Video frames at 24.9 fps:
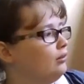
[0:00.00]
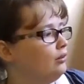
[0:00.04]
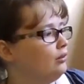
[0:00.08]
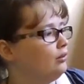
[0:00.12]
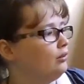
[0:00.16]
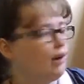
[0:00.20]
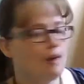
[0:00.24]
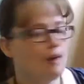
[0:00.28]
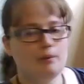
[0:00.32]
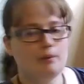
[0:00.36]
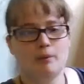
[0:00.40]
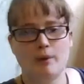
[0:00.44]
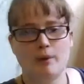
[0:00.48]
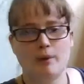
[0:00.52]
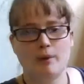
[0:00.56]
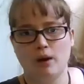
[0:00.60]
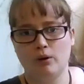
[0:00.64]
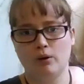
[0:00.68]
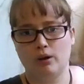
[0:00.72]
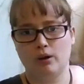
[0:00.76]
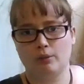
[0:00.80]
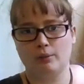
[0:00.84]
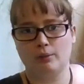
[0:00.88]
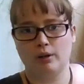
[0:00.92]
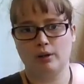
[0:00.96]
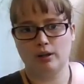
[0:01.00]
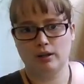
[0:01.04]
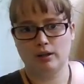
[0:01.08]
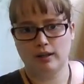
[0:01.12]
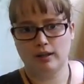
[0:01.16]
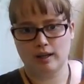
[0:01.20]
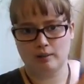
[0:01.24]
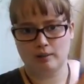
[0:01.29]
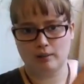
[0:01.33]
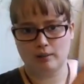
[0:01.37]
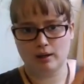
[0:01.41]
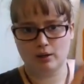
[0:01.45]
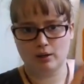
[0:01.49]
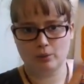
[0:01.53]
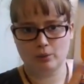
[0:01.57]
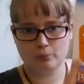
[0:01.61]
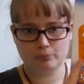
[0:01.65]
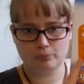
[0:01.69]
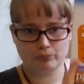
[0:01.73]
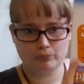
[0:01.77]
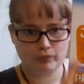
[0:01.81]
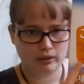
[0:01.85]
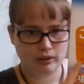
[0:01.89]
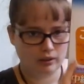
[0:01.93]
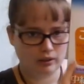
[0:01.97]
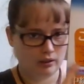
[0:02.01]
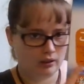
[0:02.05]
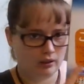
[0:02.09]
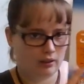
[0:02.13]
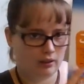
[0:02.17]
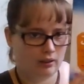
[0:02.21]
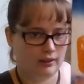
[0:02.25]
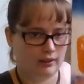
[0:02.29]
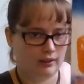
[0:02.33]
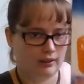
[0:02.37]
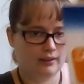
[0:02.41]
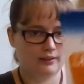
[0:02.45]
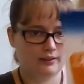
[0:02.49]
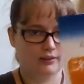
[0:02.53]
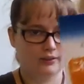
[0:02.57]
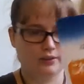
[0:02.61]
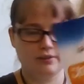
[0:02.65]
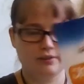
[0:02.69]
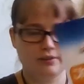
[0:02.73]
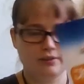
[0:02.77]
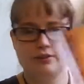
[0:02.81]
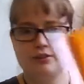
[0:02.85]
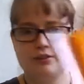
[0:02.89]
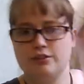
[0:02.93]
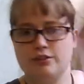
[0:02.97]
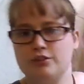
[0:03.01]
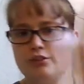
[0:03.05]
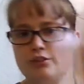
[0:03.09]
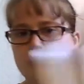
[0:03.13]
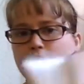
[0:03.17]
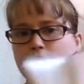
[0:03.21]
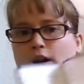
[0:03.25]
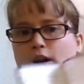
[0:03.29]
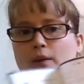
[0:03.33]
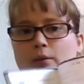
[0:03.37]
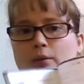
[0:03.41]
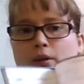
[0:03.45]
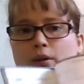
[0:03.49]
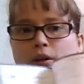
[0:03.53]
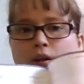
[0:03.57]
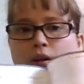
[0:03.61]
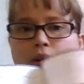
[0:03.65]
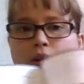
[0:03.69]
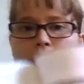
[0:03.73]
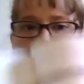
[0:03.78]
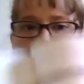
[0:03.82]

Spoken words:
Grammar Power book came out. And so this is just your grammar,